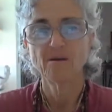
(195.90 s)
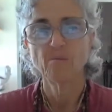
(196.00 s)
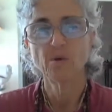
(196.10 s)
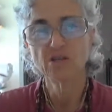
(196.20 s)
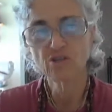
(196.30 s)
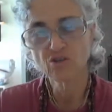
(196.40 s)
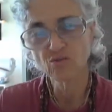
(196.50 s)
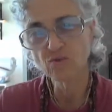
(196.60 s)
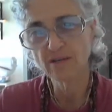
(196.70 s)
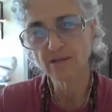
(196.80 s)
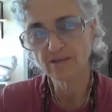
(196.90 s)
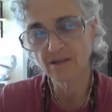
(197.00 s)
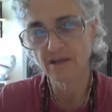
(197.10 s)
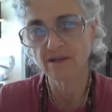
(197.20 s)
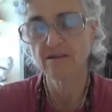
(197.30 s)
but as soon as
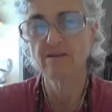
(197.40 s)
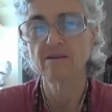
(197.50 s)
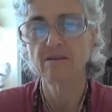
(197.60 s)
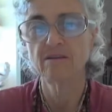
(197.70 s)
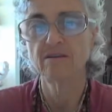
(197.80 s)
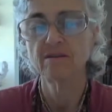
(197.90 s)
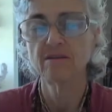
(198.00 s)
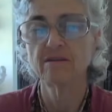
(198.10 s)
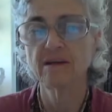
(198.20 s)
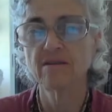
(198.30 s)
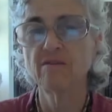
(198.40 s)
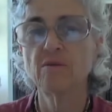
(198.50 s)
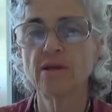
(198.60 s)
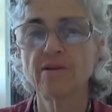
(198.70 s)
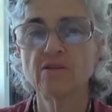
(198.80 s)
that
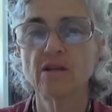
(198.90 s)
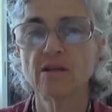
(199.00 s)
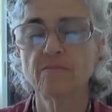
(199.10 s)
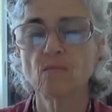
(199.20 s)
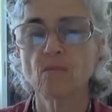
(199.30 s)
living entity